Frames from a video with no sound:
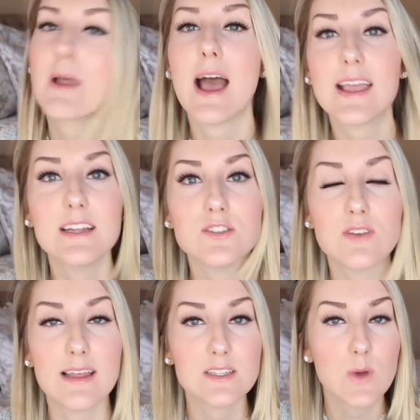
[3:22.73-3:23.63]
I'm like, I can't
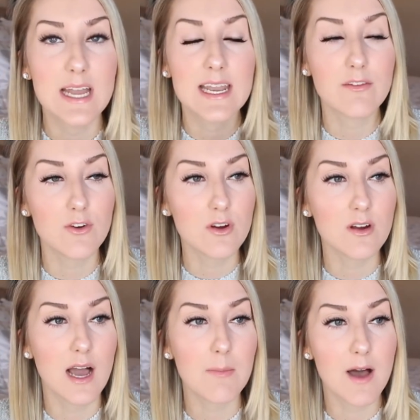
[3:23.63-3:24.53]
do that. That's why I never
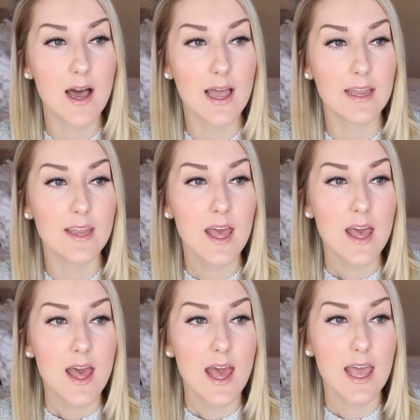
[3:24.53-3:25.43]
got behind
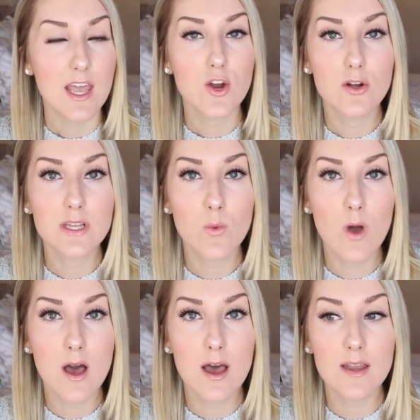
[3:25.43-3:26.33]
a curling
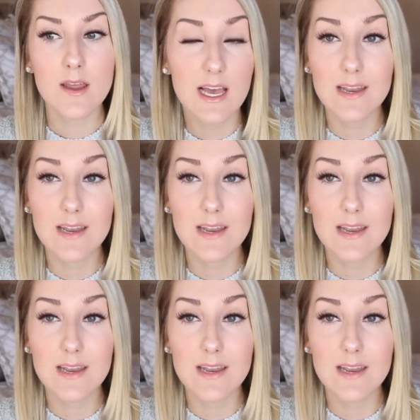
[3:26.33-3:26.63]
wand.